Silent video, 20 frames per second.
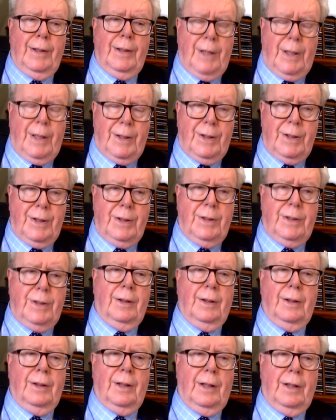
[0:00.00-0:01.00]
doesn't
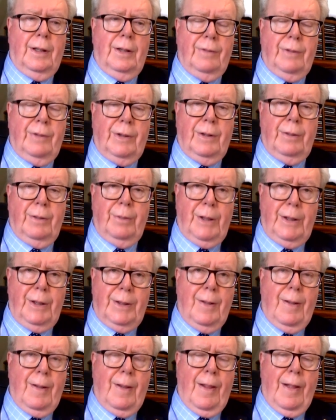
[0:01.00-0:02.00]
uh, overcommit,
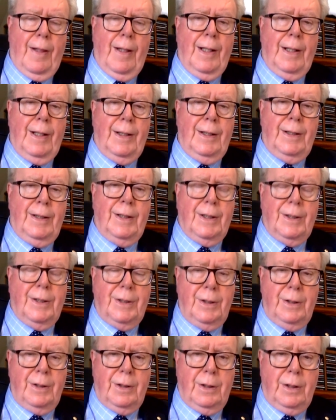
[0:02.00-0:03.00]
and he
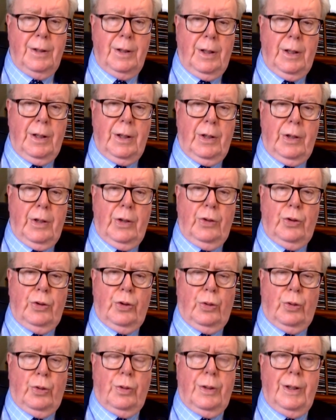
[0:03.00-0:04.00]
doesn't
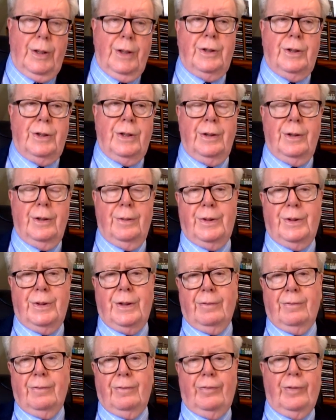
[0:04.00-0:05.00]
talk in terms
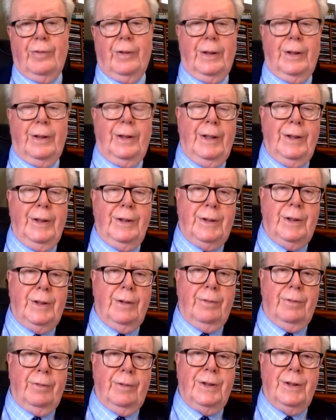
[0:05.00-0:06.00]
of uh,
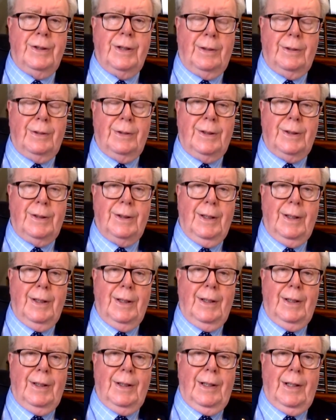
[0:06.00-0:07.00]
instant results,
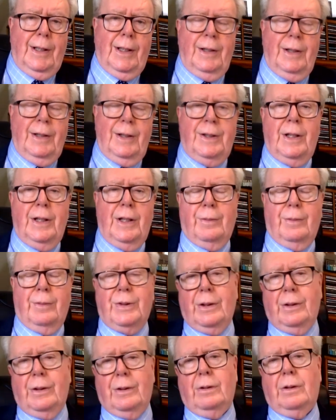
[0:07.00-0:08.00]
and this helps.
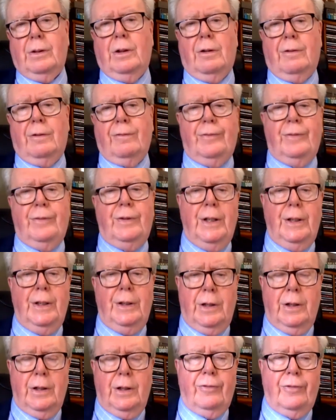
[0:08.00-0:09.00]
So look, Gough
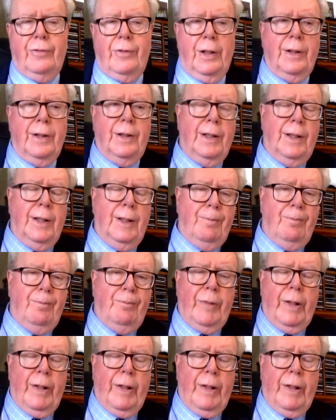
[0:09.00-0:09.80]
did confront the